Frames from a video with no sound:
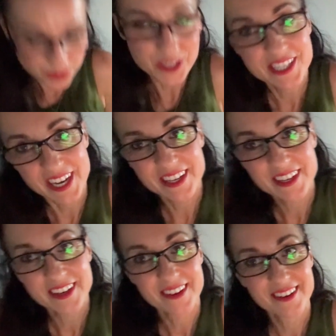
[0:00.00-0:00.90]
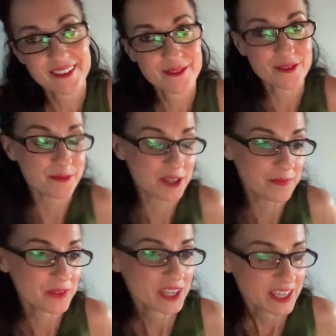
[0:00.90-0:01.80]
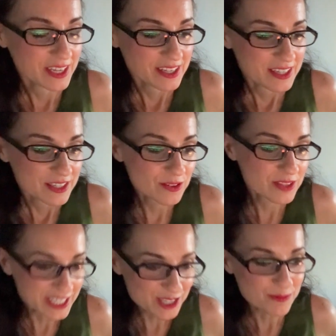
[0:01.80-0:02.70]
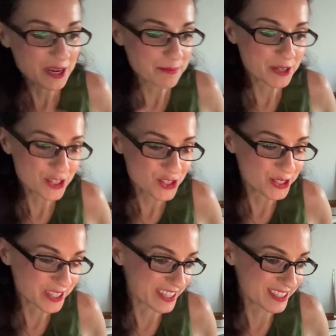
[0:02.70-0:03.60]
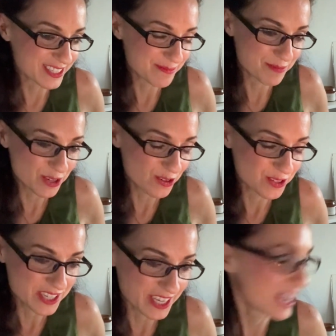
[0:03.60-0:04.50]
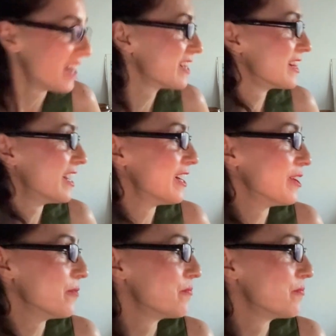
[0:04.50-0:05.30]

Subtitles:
exciting for me. So that's why I'm mentioning it, because I can't lie.